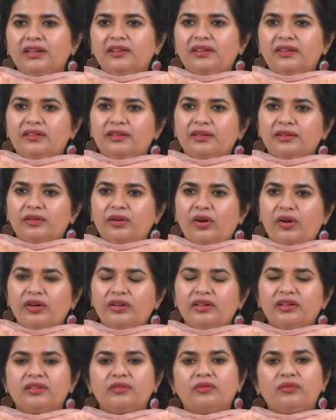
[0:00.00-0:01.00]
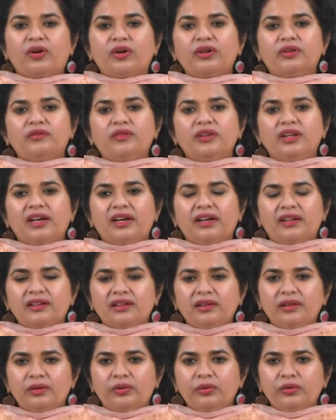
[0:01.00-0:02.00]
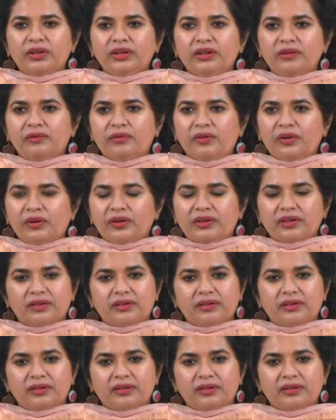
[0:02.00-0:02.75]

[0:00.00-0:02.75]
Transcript: This is not what we are looking for.